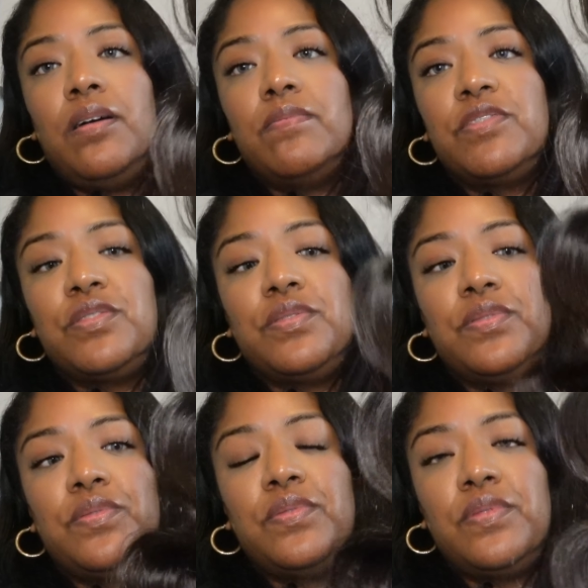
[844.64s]

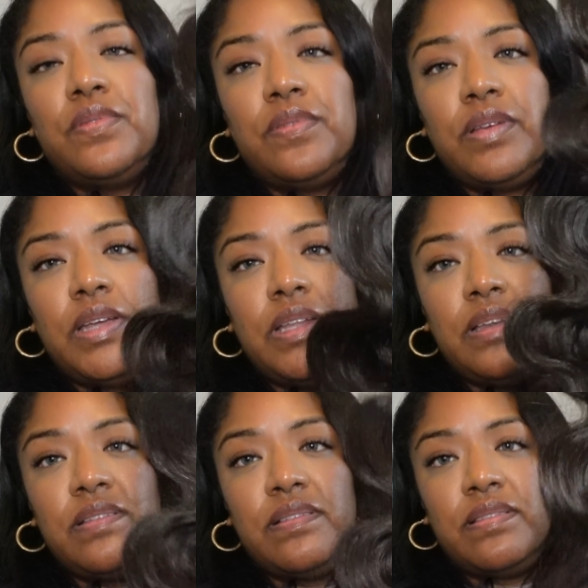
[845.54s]
So it
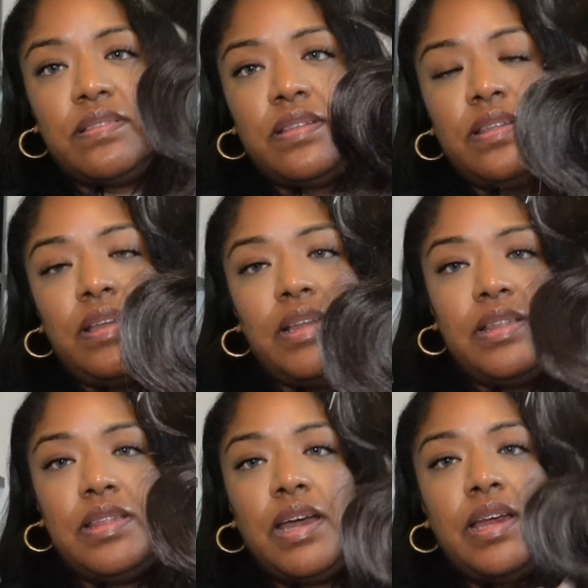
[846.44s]
is
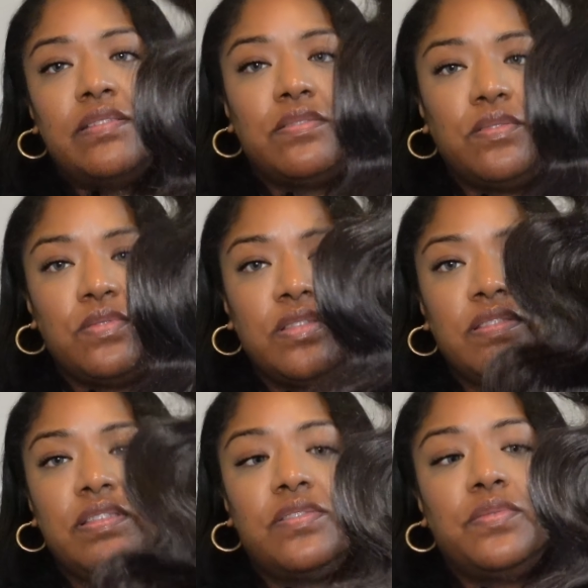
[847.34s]
not as loose as
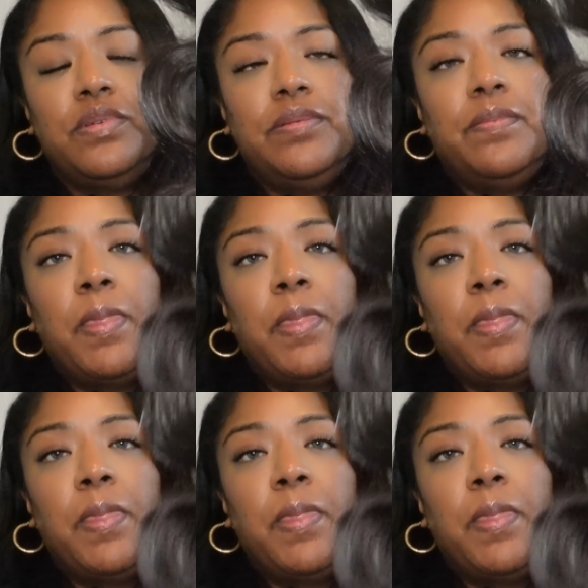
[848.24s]
this one,